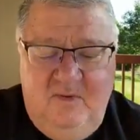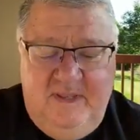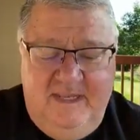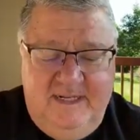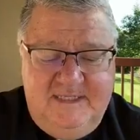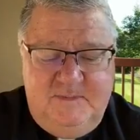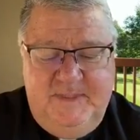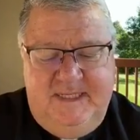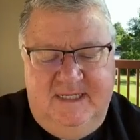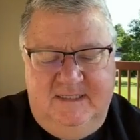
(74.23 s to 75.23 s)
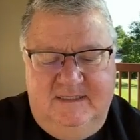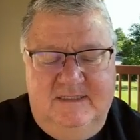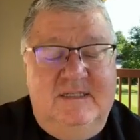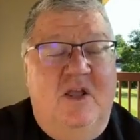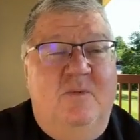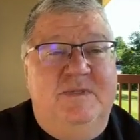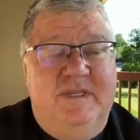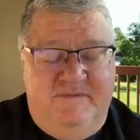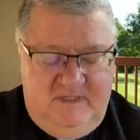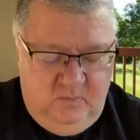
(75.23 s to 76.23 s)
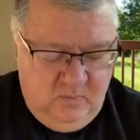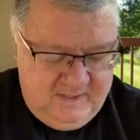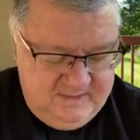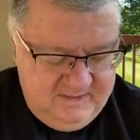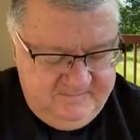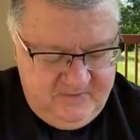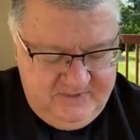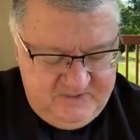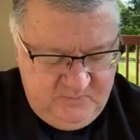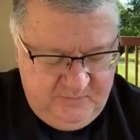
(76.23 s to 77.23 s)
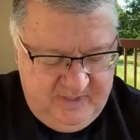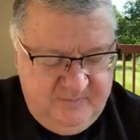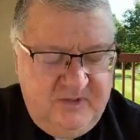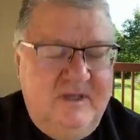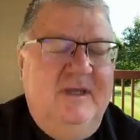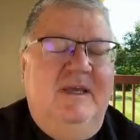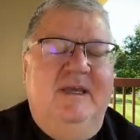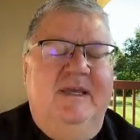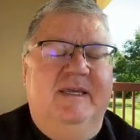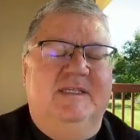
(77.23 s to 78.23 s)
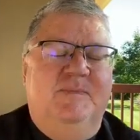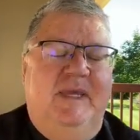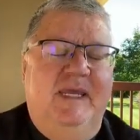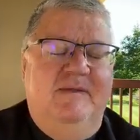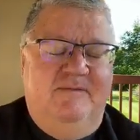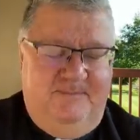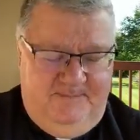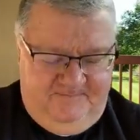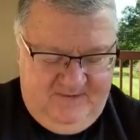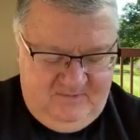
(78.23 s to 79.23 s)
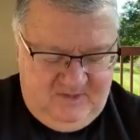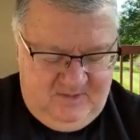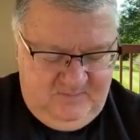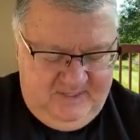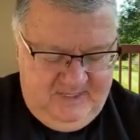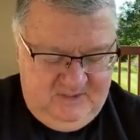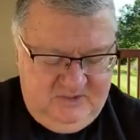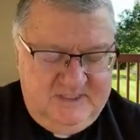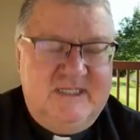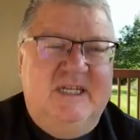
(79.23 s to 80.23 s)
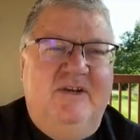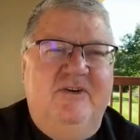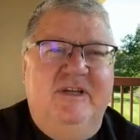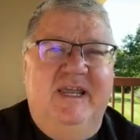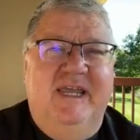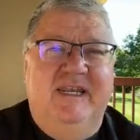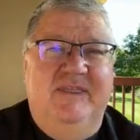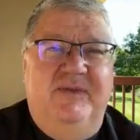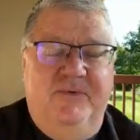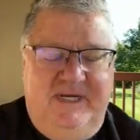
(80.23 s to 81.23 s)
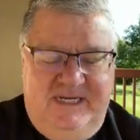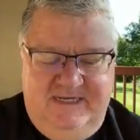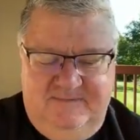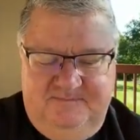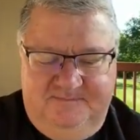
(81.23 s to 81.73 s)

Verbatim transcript: Okay, let us begin. Psalm 71, if you're in your prayer book, it's found on page 683.